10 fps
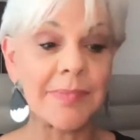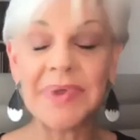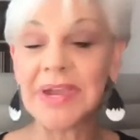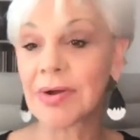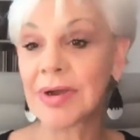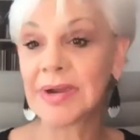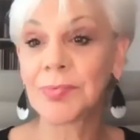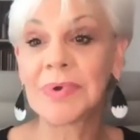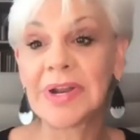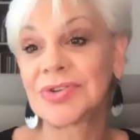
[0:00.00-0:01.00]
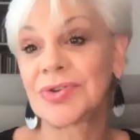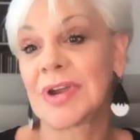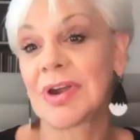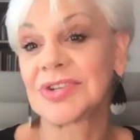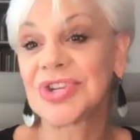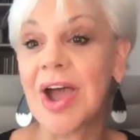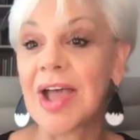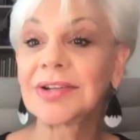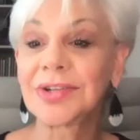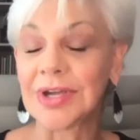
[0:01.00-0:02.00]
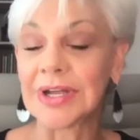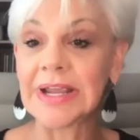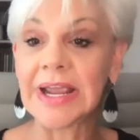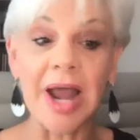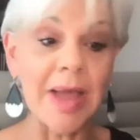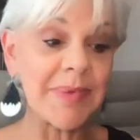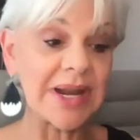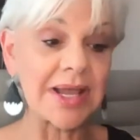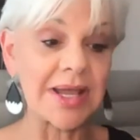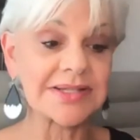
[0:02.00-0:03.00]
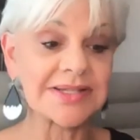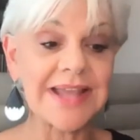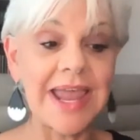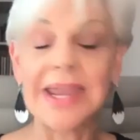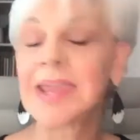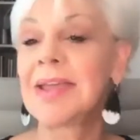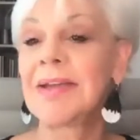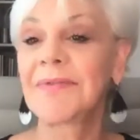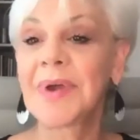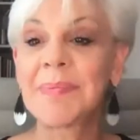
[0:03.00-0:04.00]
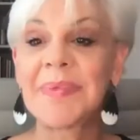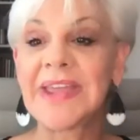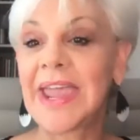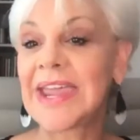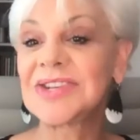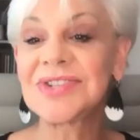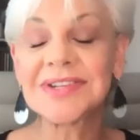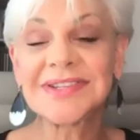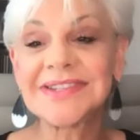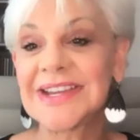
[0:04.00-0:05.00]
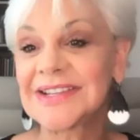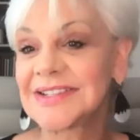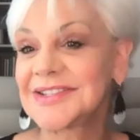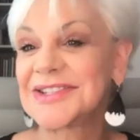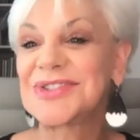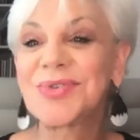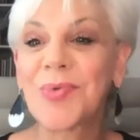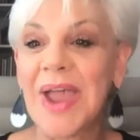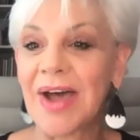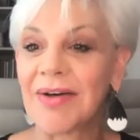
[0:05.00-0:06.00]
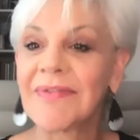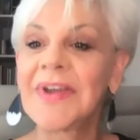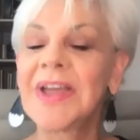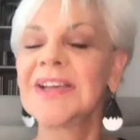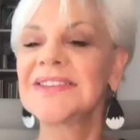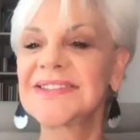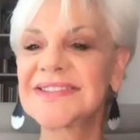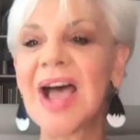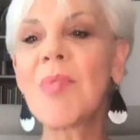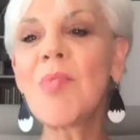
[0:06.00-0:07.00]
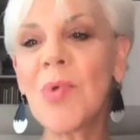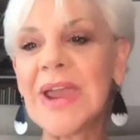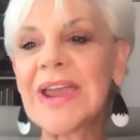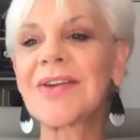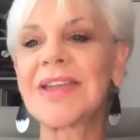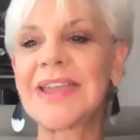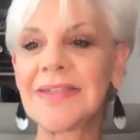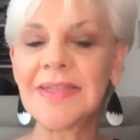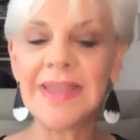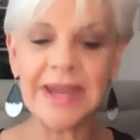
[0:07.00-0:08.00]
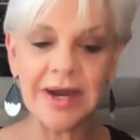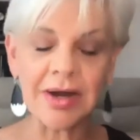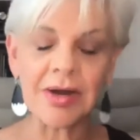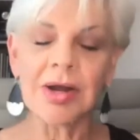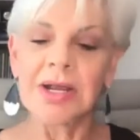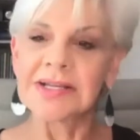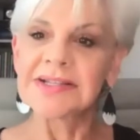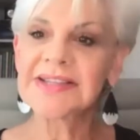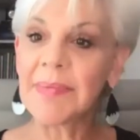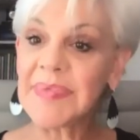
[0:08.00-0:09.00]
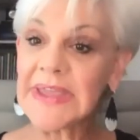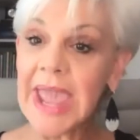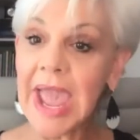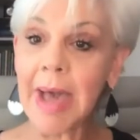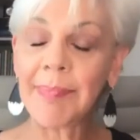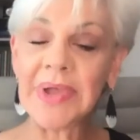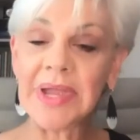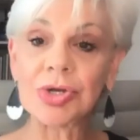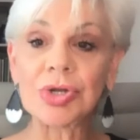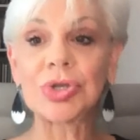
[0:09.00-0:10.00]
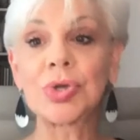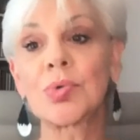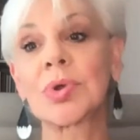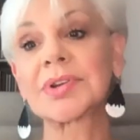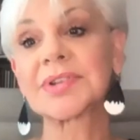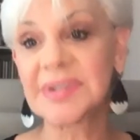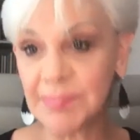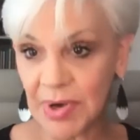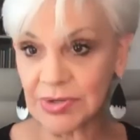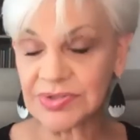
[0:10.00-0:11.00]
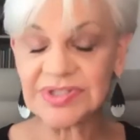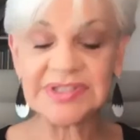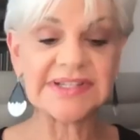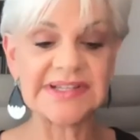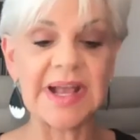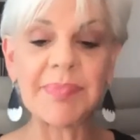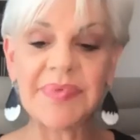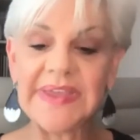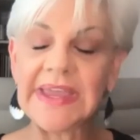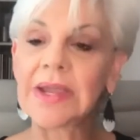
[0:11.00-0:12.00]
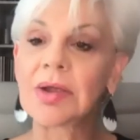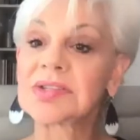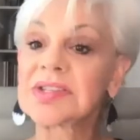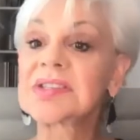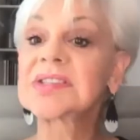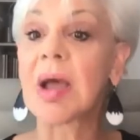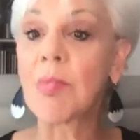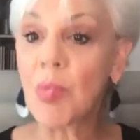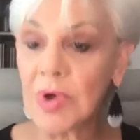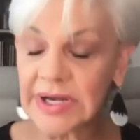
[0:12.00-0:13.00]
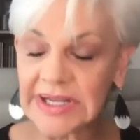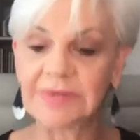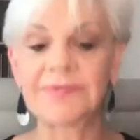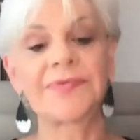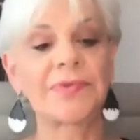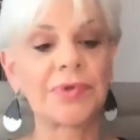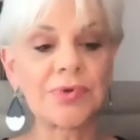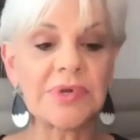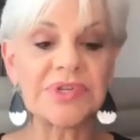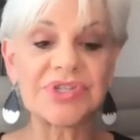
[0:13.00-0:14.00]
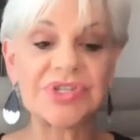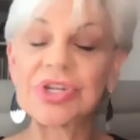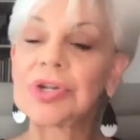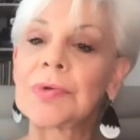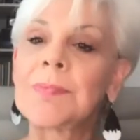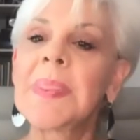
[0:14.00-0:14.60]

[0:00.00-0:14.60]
a period during our childhood. And I'm going to say from the ages 6 to 12, somewhere in there, something happened, you were exposed to something, someone influenced you,